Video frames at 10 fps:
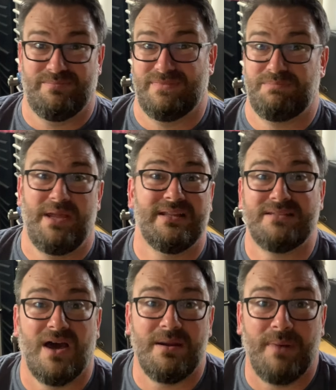spend a
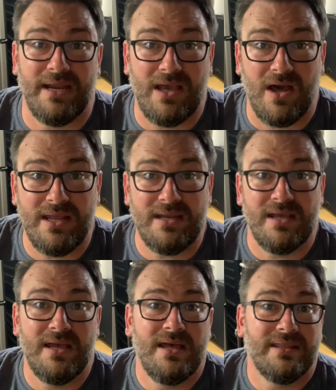ton of money on it,
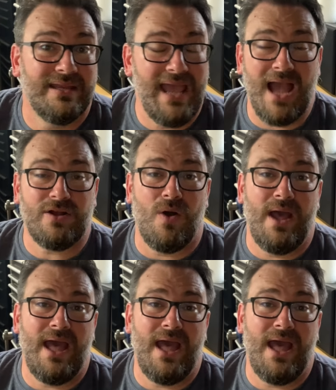then yeah, go